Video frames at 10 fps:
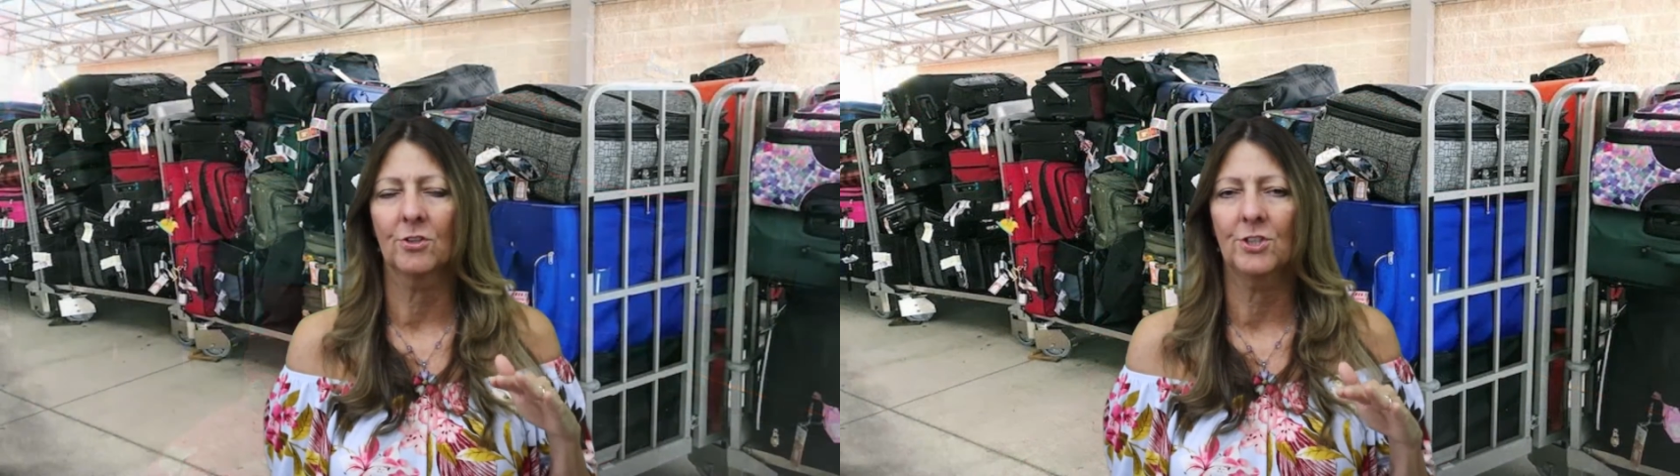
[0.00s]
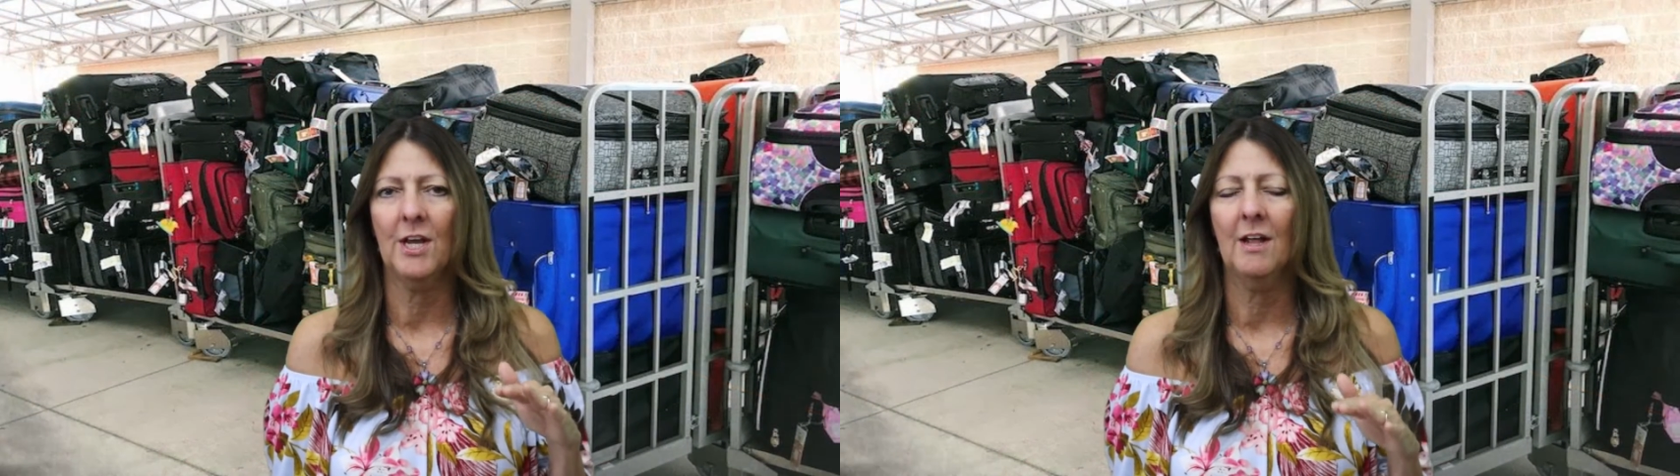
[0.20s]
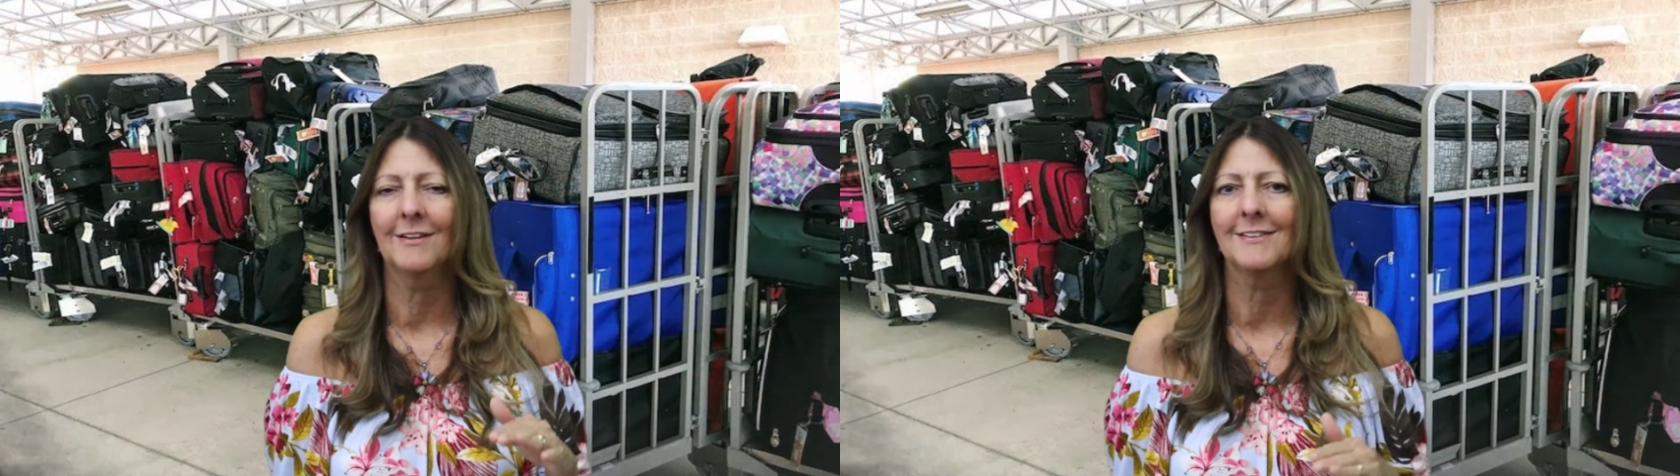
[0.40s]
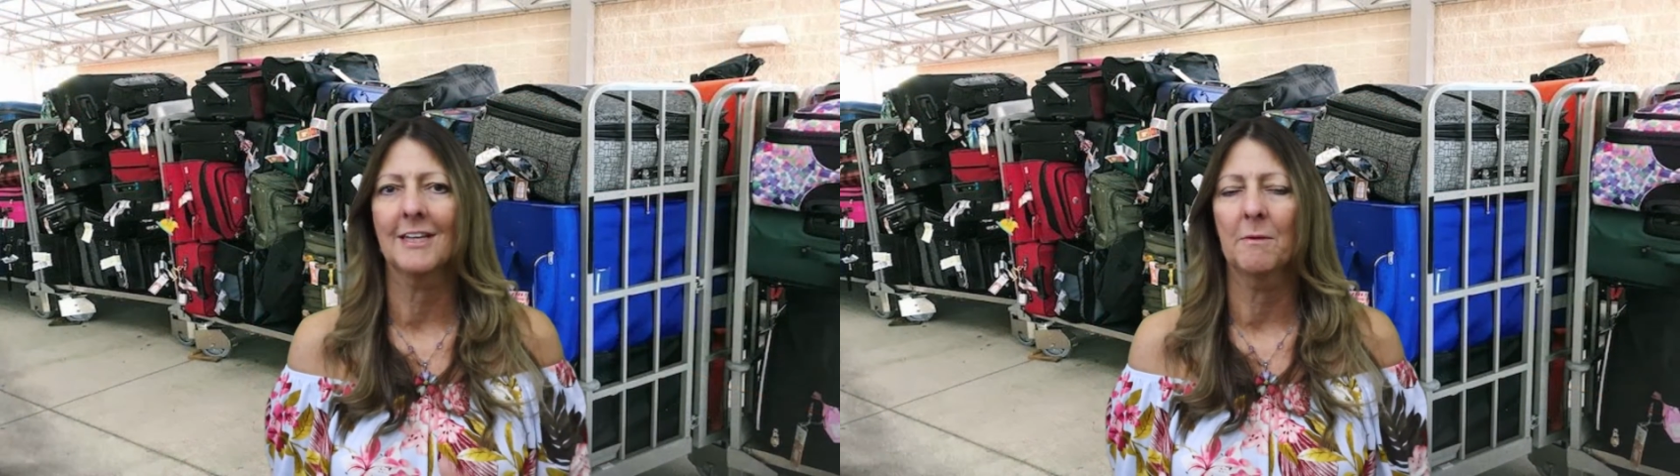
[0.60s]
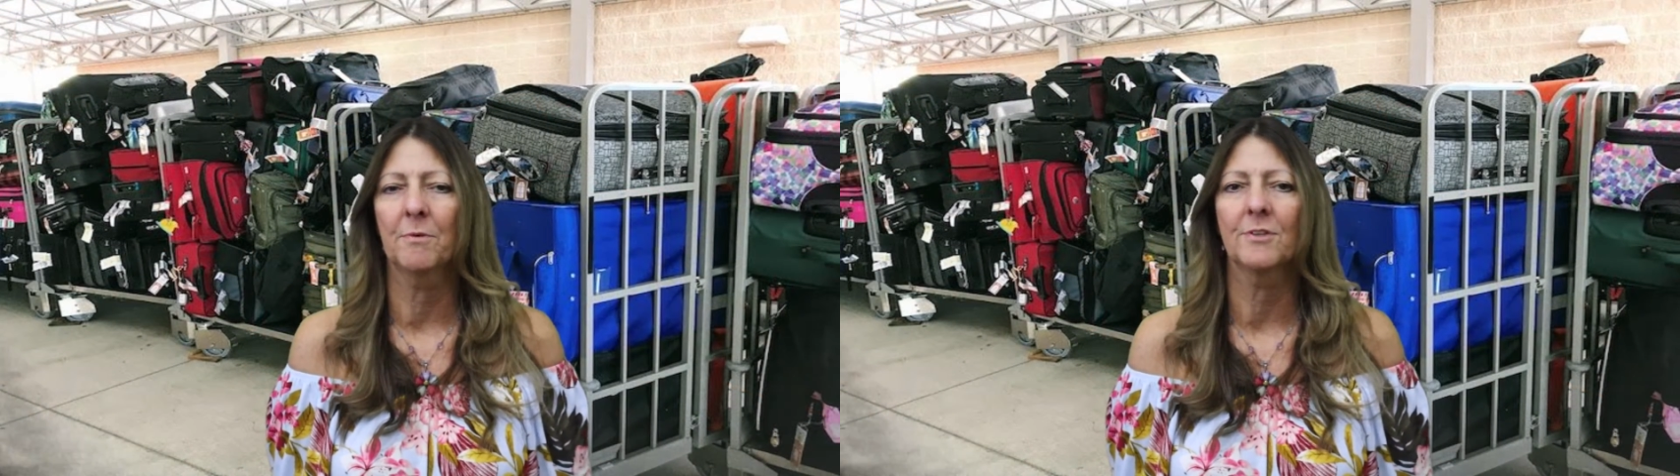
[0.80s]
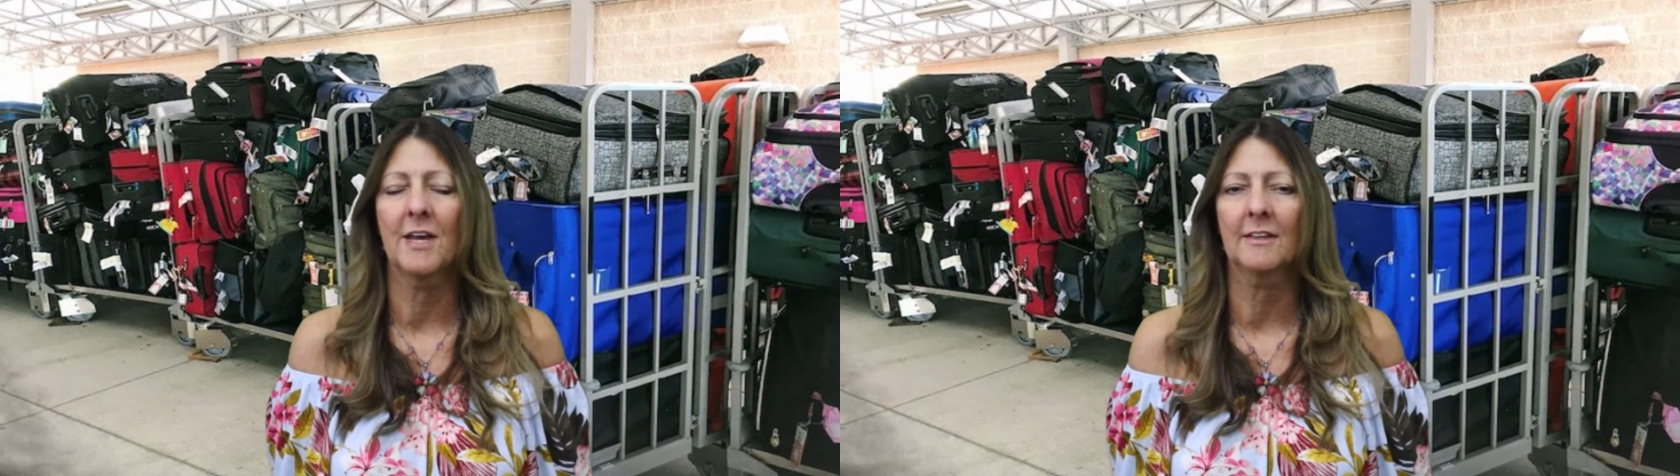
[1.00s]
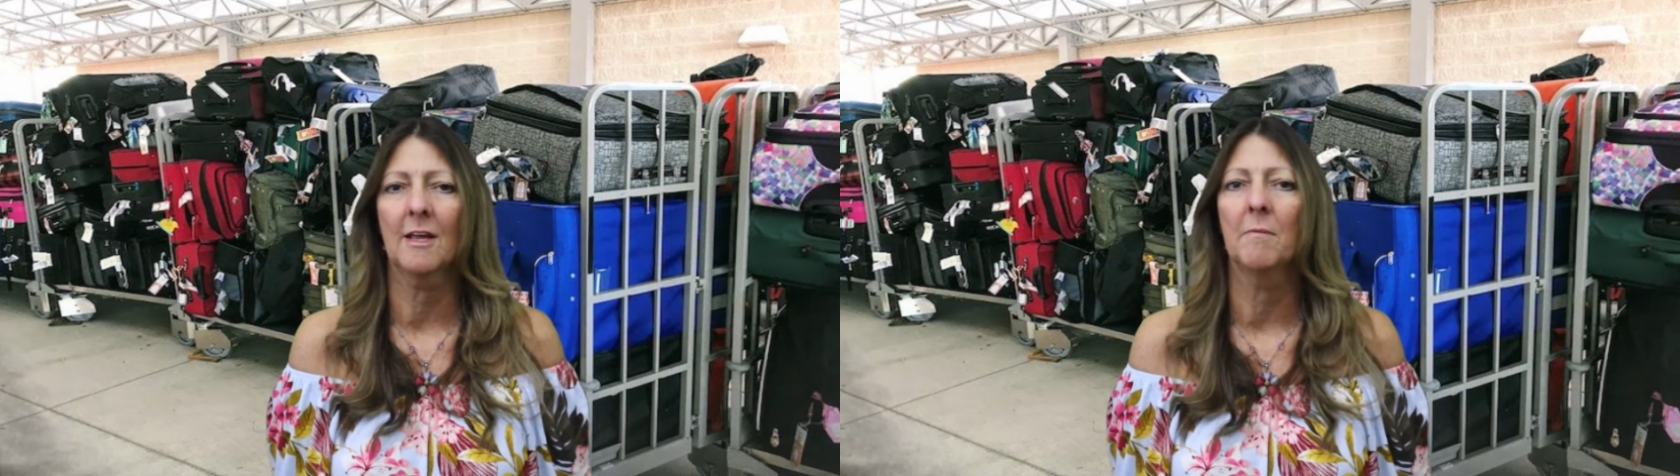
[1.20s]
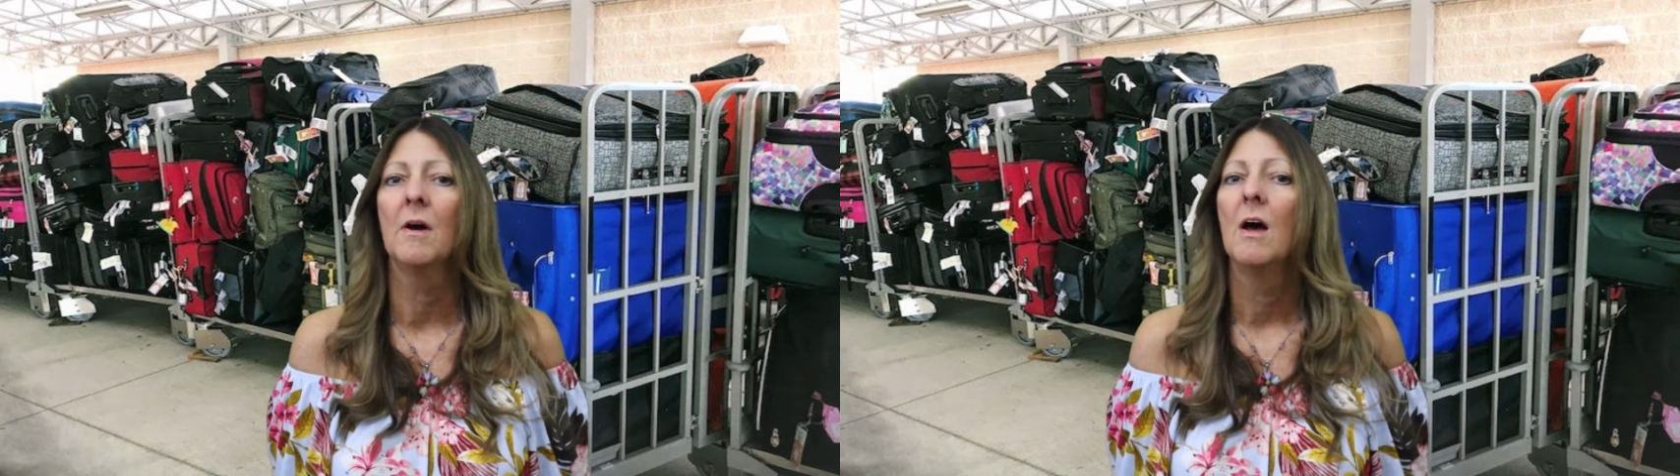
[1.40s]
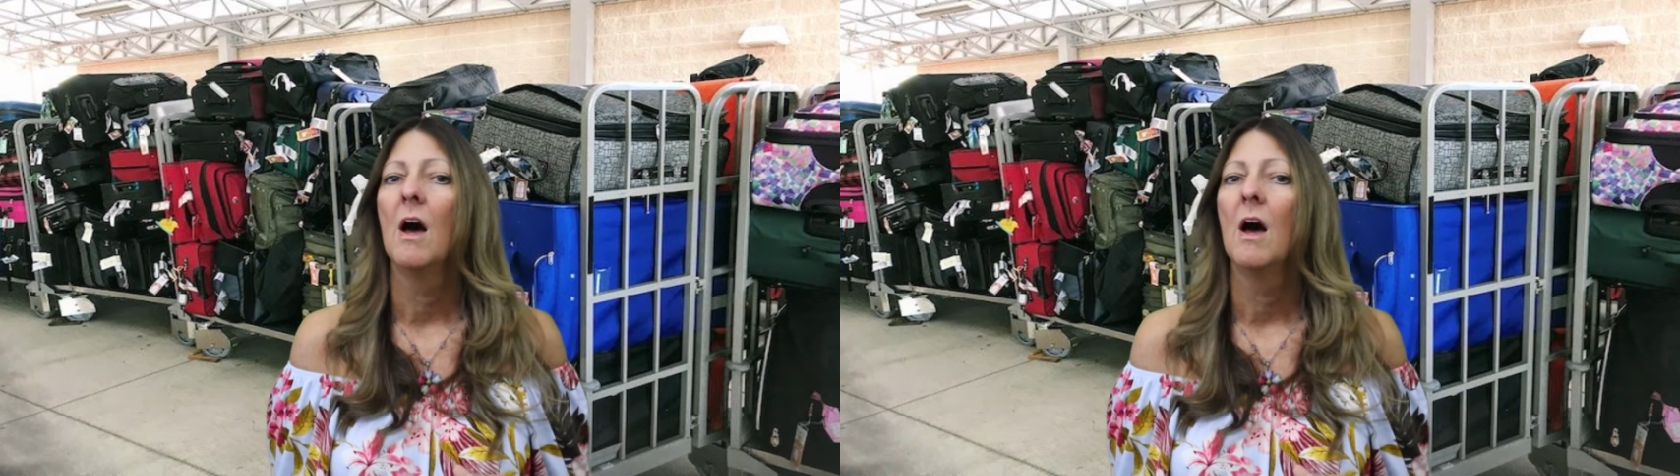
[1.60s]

shell is going to protect them